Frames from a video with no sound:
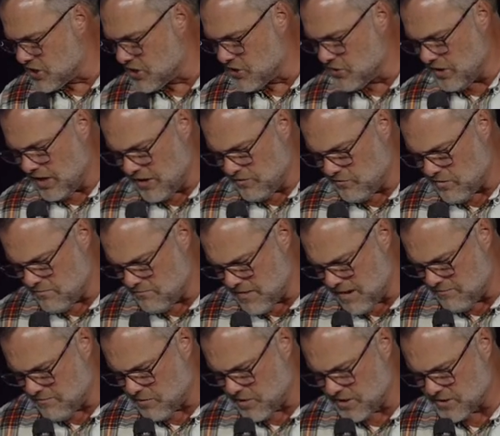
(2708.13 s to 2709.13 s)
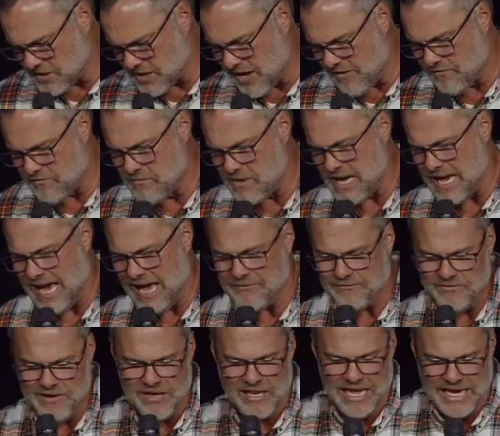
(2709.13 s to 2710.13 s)
Do in remembrance of me.
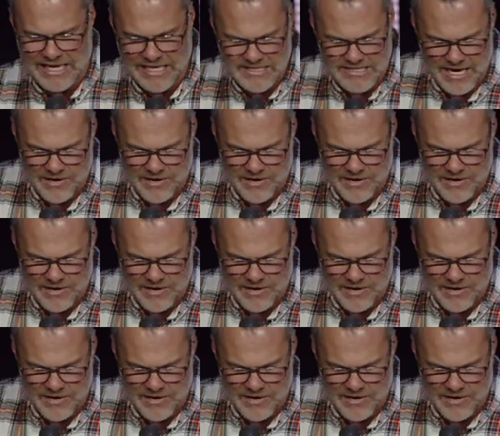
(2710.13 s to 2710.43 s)
I felt like